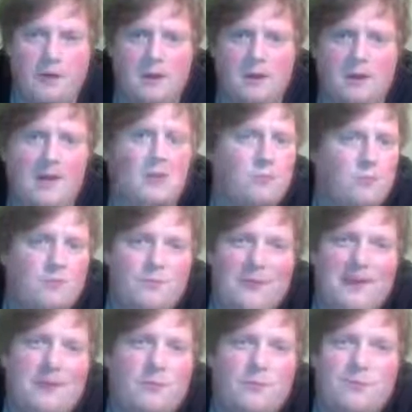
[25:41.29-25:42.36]
That would
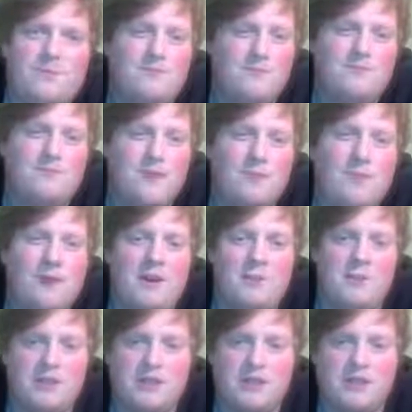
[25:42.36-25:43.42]
be a better
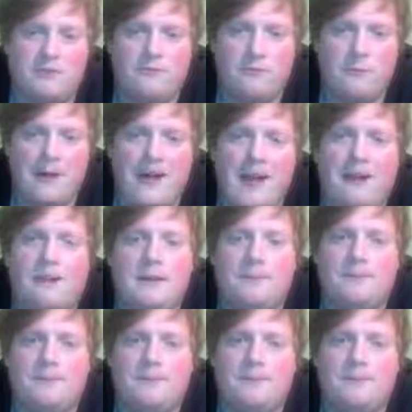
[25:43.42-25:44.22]
position for black.